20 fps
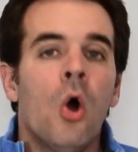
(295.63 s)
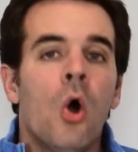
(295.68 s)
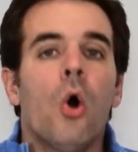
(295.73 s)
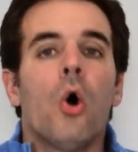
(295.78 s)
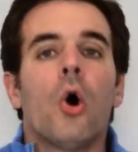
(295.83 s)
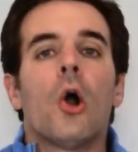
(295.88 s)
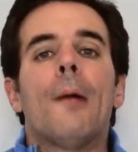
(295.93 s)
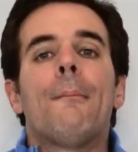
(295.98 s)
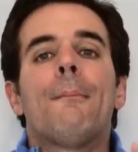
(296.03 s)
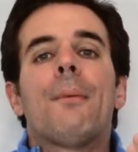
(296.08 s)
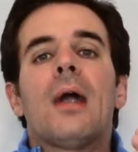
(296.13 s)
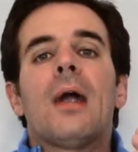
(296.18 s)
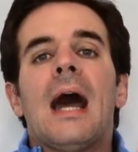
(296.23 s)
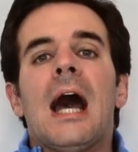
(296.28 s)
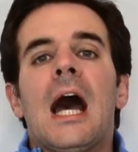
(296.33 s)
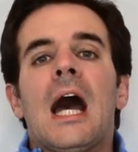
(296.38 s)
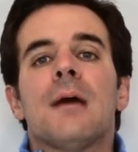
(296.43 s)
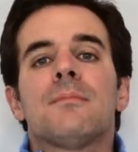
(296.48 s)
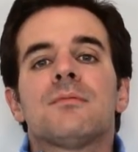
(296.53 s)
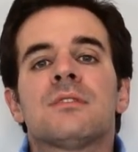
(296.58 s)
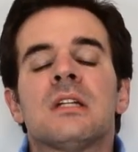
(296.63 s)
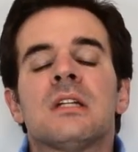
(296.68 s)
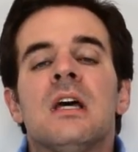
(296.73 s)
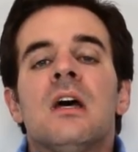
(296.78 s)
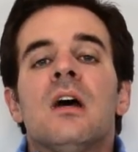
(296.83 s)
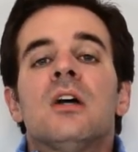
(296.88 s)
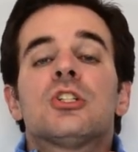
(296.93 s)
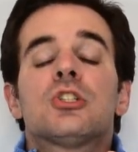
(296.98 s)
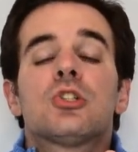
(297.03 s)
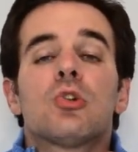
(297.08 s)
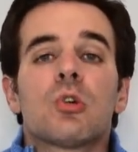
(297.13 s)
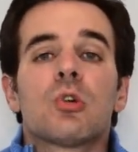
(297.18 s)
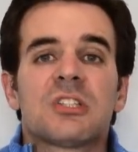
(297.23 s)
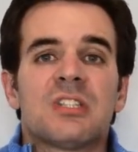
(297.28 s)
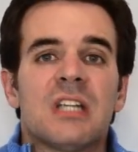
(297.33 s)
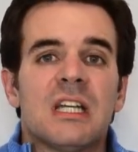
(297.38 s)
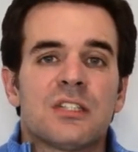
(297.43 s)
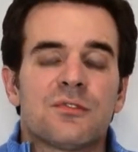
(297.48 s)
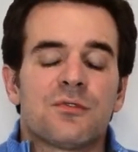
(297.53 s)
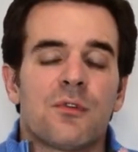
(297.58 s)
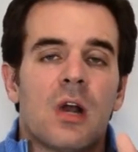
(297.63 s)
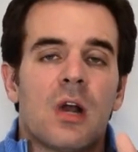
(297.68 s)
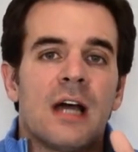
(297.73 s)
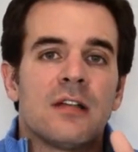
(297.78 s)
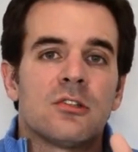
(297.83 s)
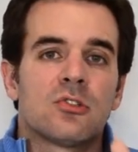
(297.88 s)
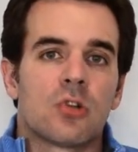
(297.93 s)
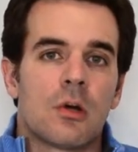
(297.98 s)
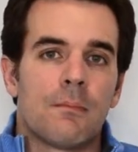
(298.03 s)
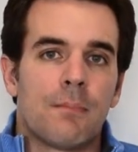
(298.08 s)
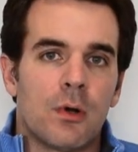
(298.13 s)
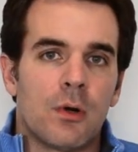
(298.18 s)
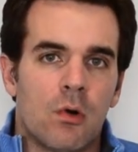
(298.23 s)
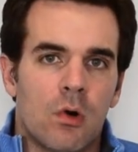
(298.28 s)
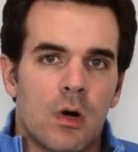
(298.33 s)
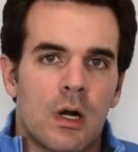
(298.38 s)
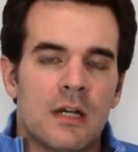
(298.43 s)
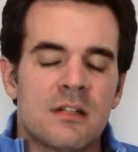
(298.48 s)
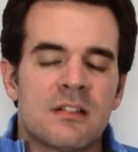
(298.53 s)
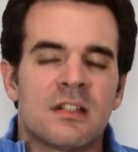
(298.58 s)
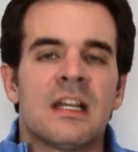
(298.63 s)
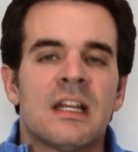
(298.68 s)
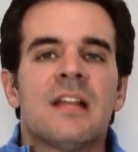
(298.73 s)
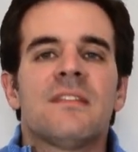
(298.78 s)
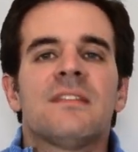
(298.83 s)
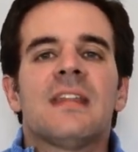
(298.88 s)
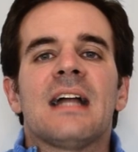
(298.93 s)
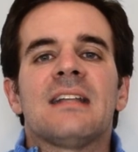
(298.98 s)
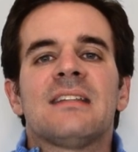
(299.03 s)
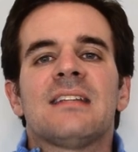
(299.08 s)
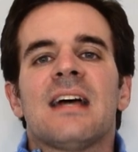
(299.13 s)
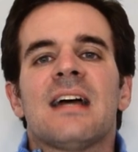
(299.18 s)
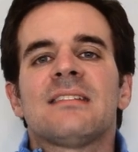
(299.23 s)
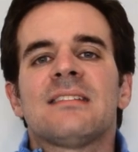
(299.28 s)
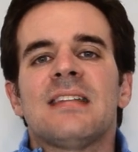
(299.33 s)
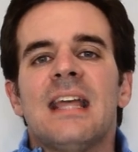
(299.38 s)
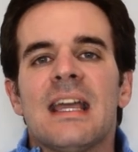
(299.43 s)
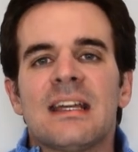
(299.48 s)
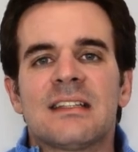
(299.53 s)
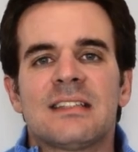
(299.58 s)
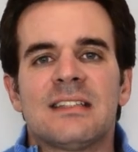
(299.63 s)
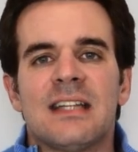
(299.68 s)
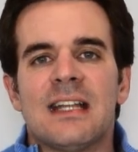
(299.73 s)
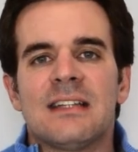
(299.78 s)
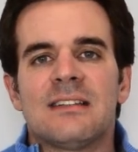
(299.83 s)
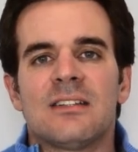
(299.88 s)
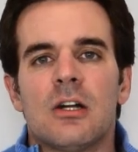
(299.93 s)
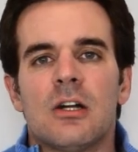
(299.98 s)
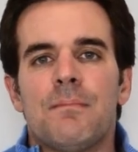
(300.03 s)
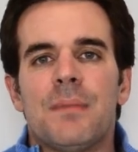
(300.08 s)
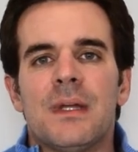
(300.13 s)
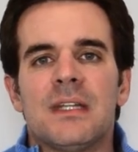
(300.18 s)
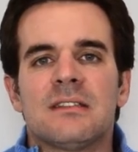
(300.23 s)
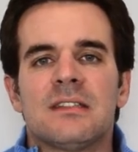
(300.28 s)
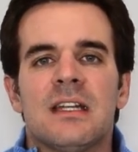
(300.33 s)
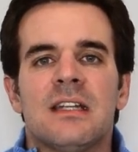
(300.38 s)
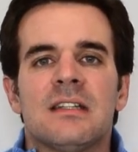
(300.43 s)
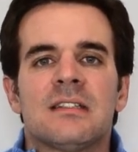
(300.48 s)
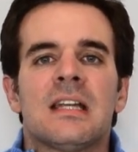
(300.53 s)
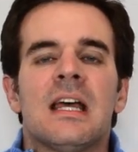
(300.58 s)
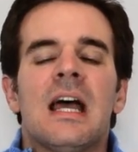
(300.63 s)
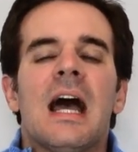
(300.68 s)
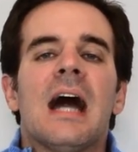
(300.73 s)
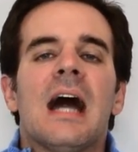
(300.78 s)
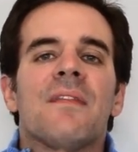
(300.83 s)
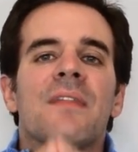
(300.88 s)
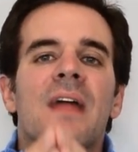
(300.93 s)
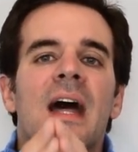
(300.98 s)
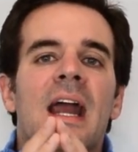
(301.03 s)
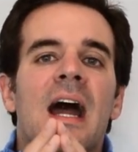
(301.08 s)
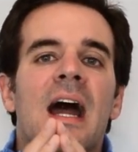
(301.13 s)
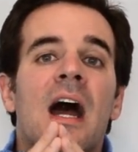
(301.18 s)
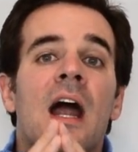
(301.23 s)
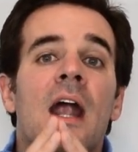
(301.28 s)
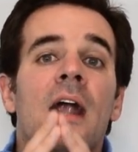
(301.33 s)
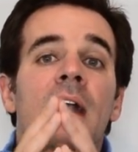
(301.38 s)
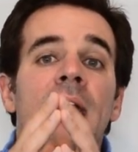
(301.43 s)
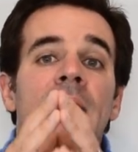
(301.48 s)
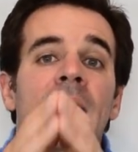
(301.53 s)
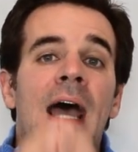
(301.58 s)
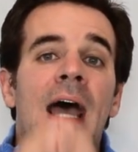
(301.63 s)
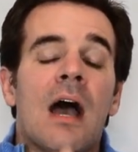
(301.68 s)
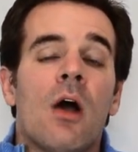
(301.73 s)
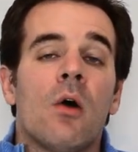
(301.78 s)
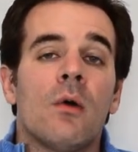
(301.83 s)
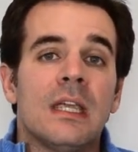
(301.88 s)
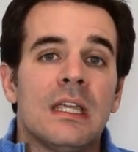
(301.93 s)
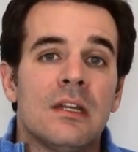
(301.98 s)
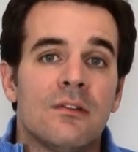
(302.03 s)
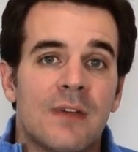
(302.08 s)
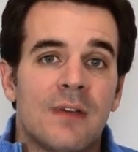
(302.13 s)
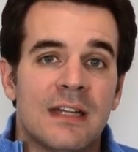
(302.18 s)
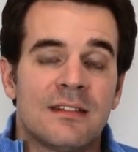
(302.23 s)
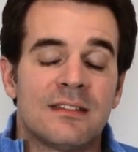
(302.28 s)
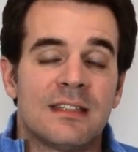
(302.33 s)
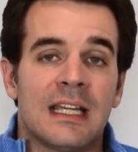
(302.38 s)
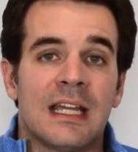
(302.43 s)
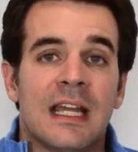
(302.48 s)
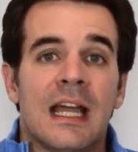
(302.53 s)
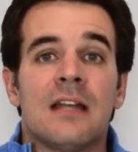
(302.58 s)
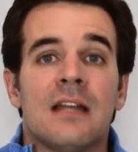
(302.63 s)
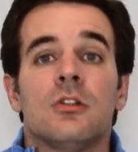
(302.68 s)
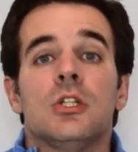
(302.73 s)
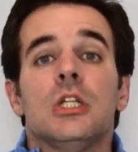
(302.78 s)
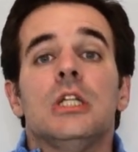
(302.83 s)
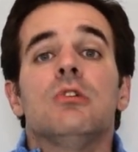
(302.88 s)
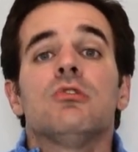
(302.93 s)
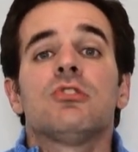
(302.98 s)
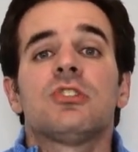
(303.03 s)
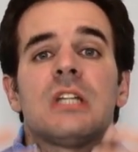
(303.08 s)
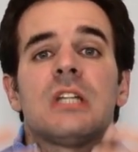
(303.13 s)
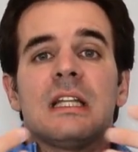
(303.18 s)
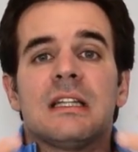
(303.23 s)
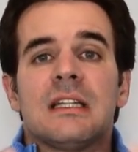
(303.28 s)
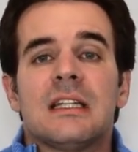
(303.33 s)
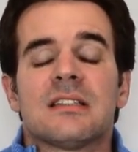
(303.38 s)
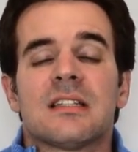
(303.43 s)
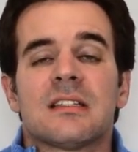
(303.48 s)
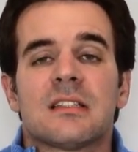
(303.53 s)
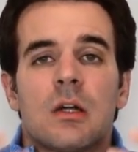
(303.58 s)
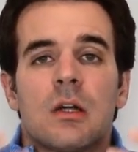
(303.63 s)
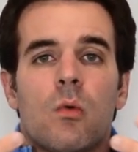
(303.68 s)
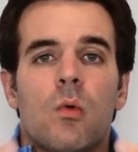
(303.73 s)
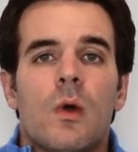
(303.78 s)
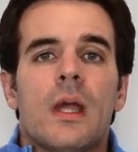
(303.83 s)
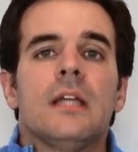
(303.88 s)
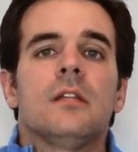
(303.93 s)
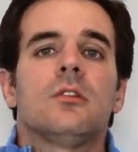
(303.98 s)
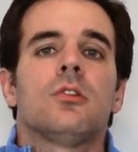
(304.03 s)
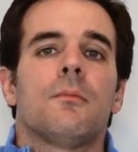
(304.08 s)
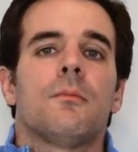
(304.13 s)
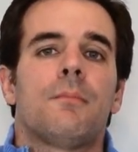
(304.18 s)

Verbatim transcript: or perhaps successful entrepreneurs that just exited their business and that are now investing and using this as a way to